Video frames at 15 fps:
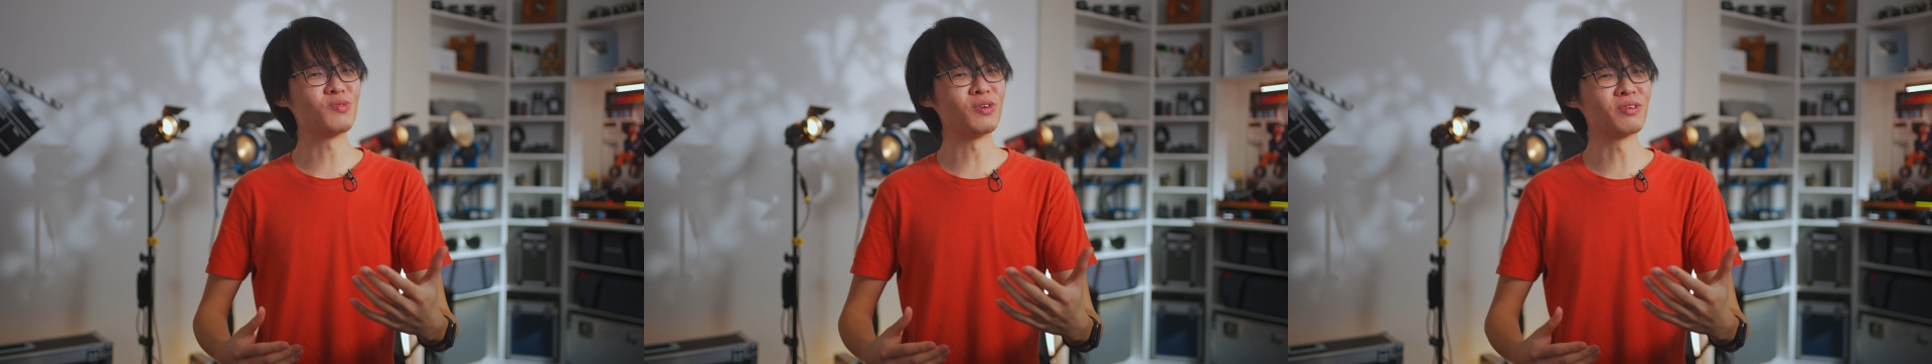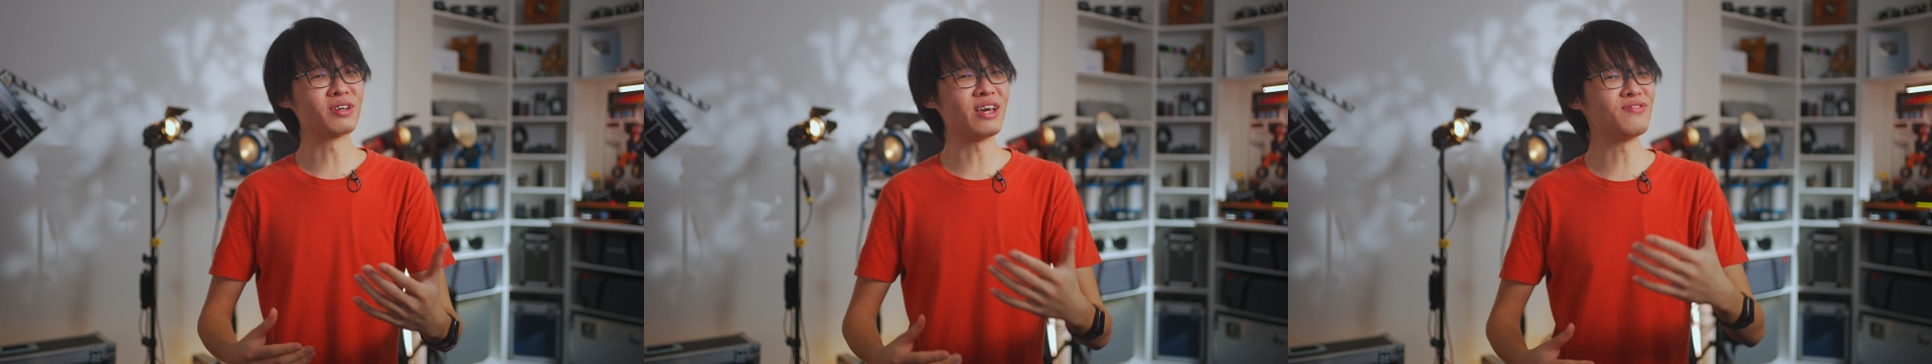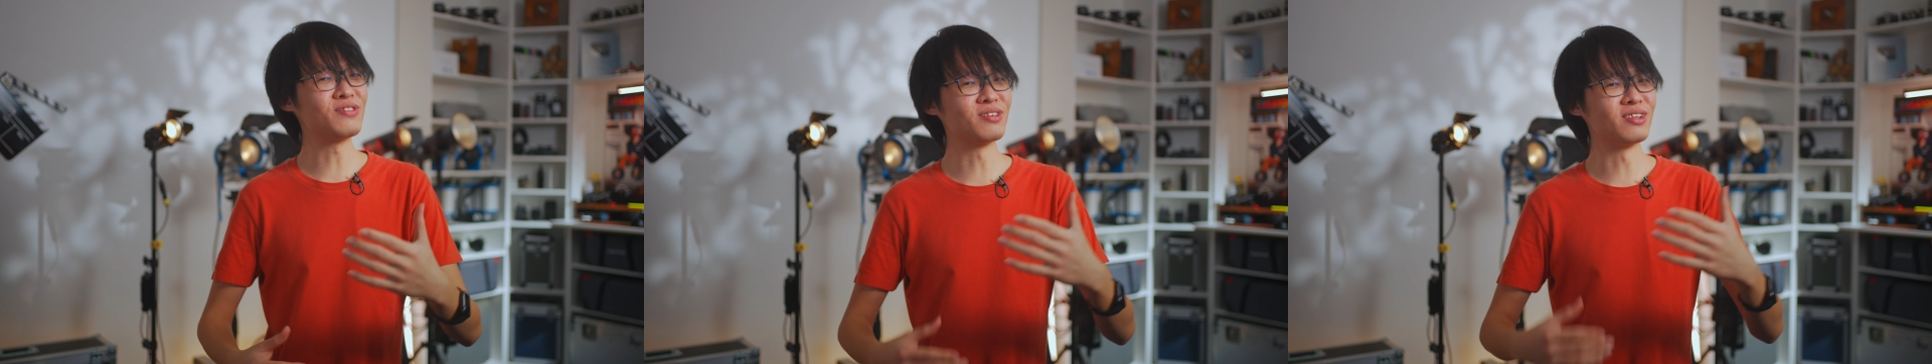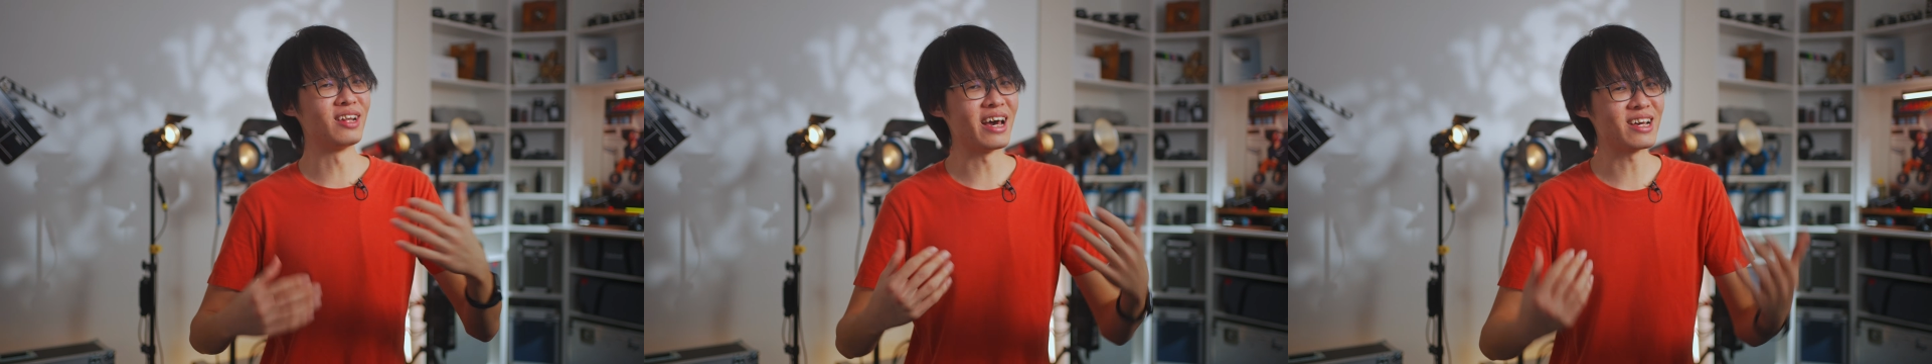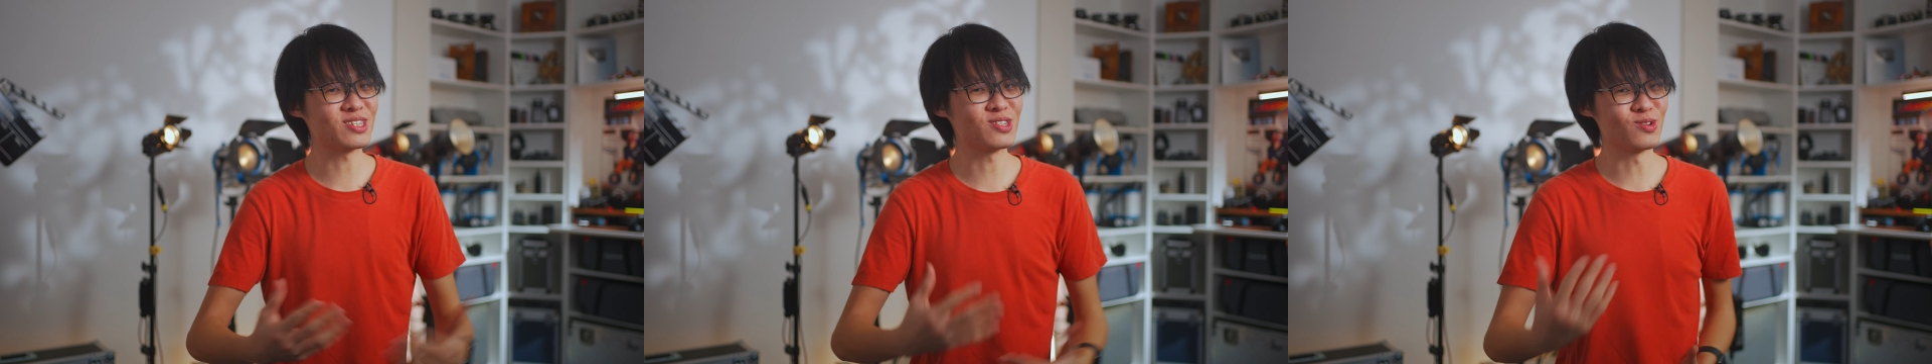will give you
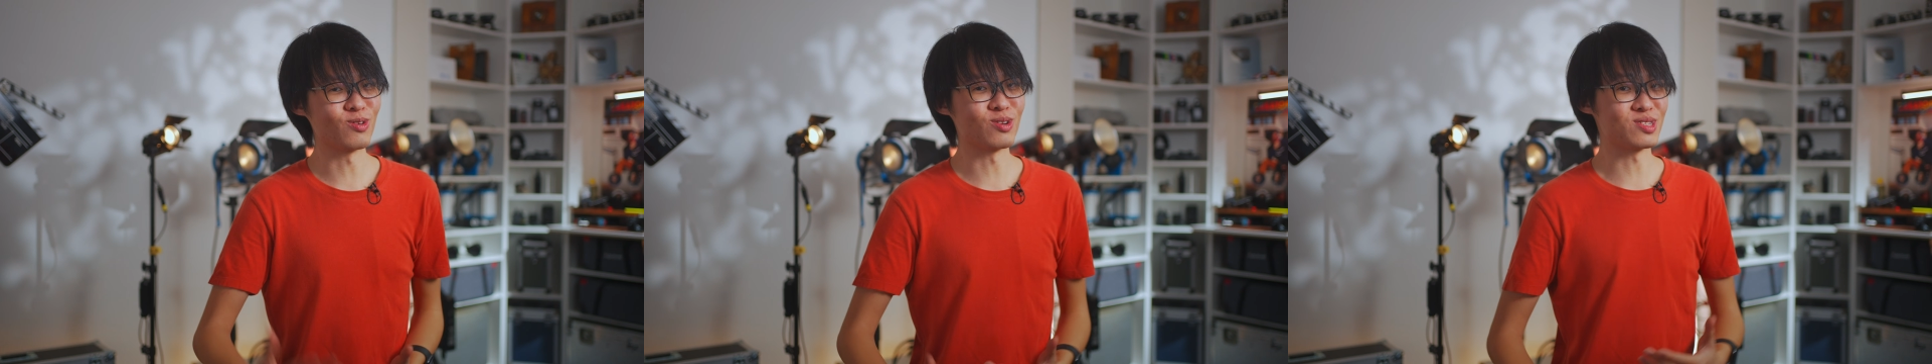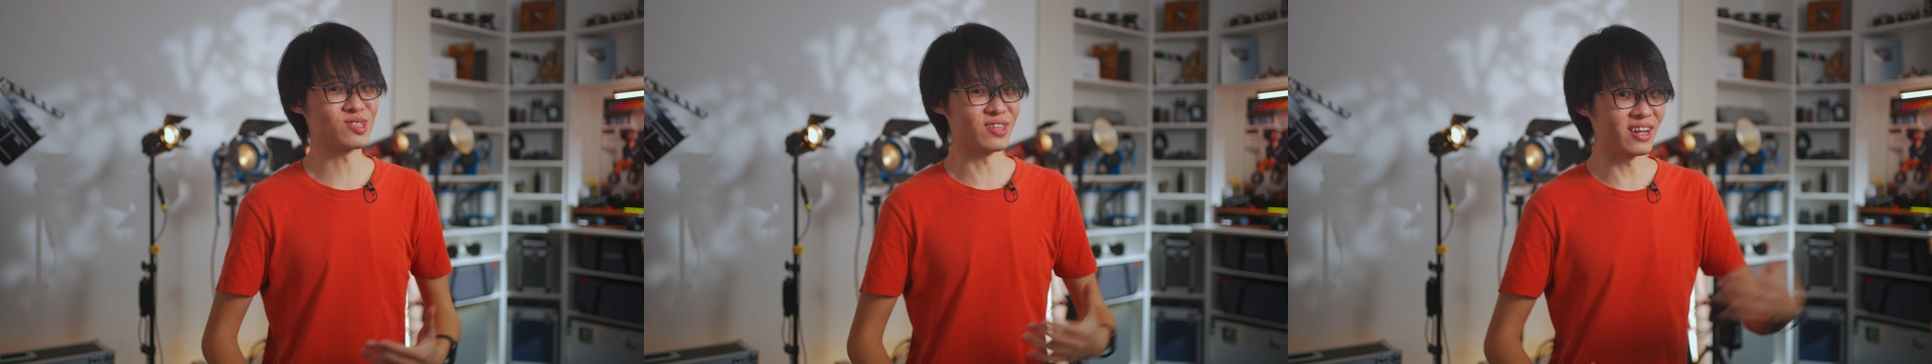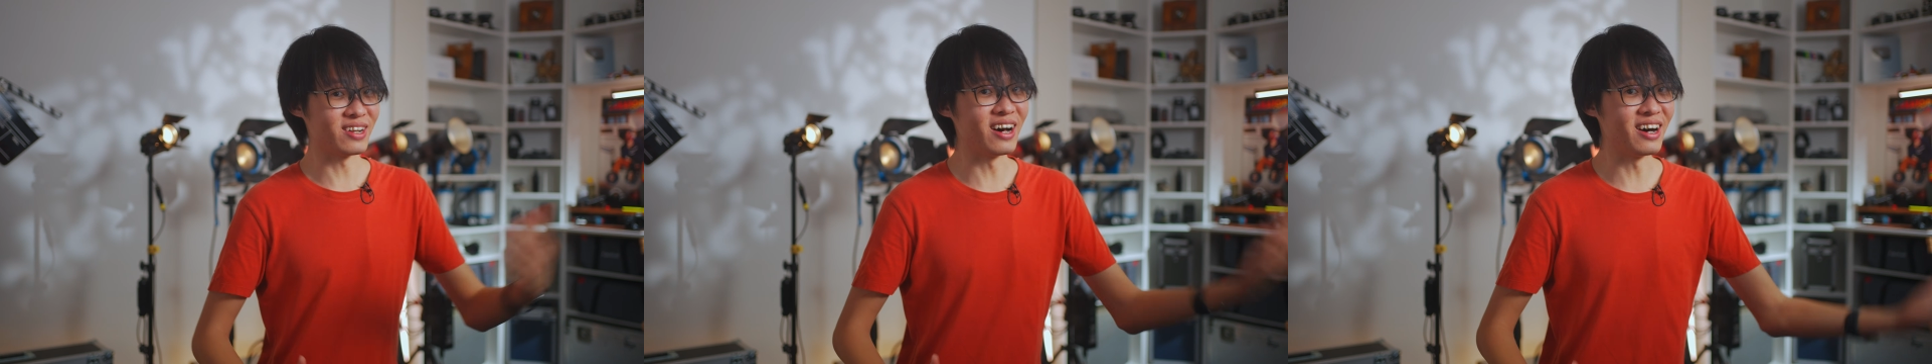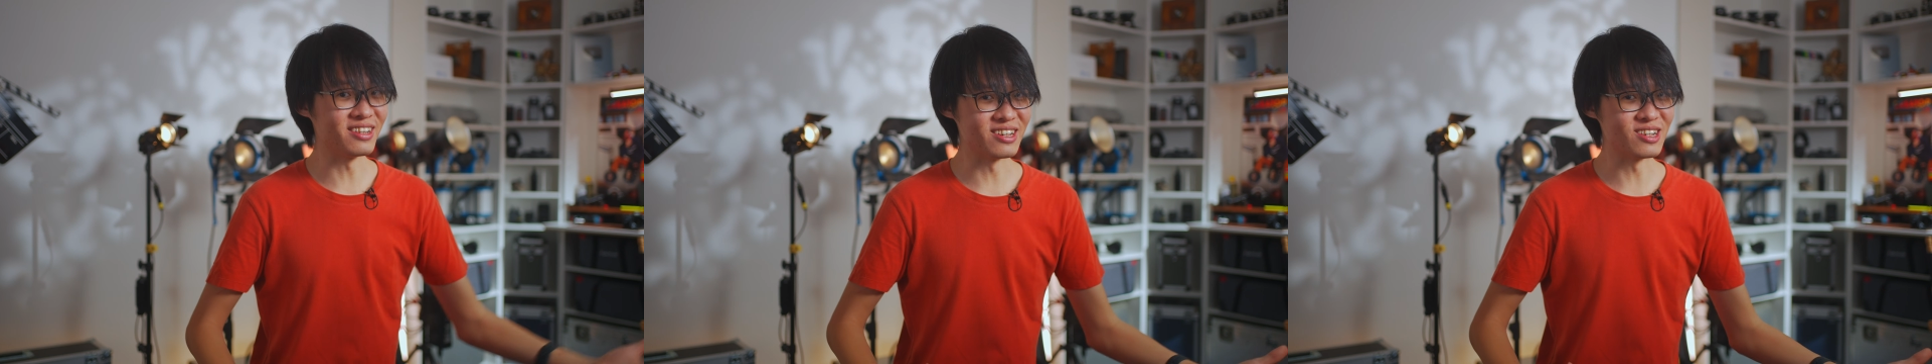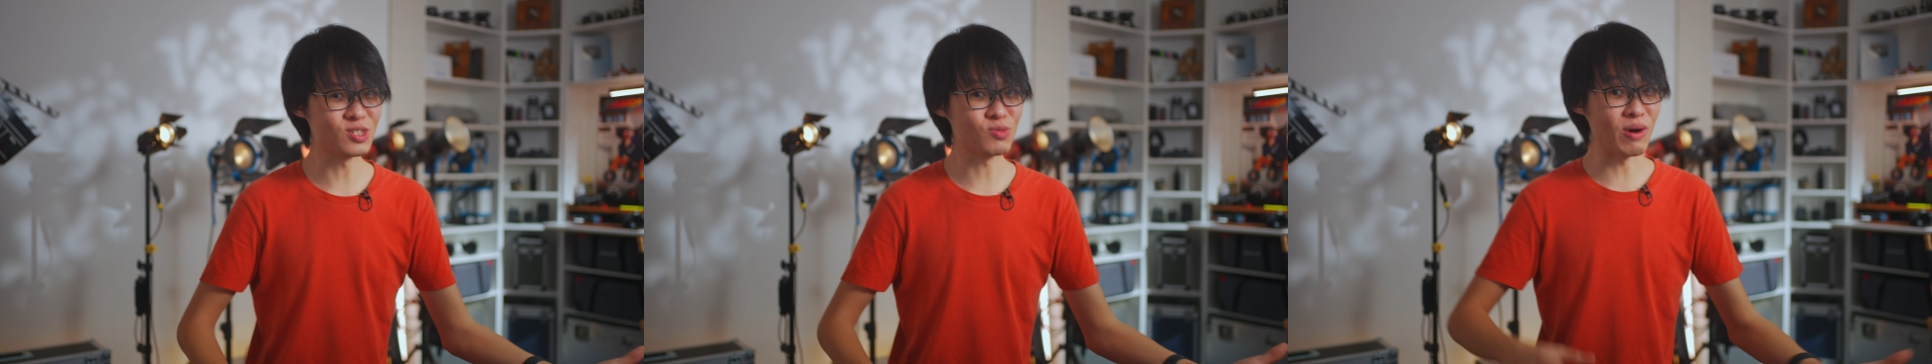less noise than
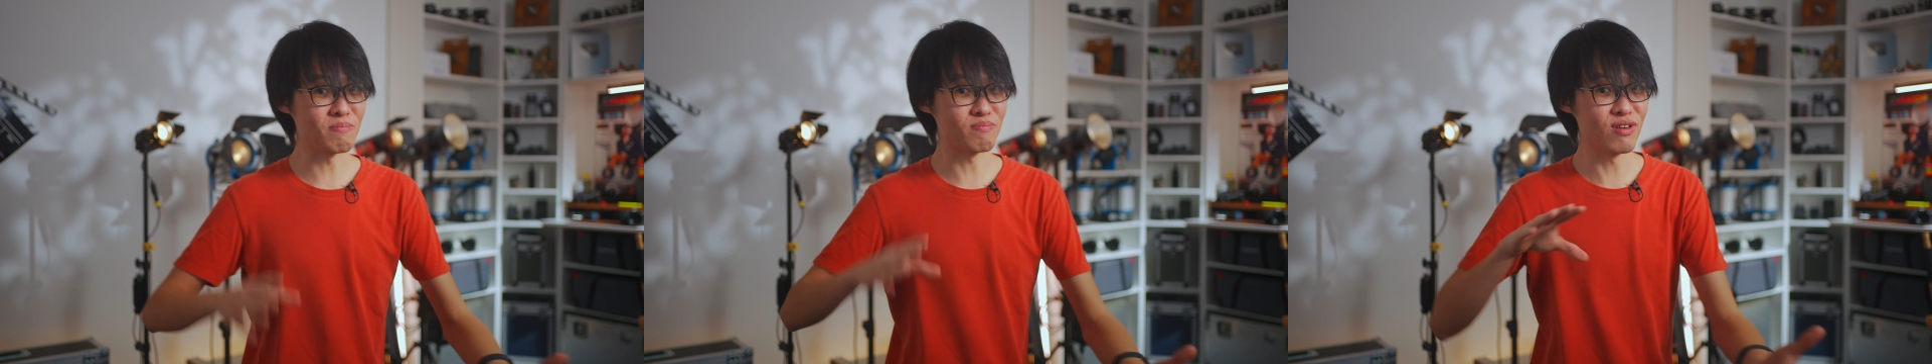others when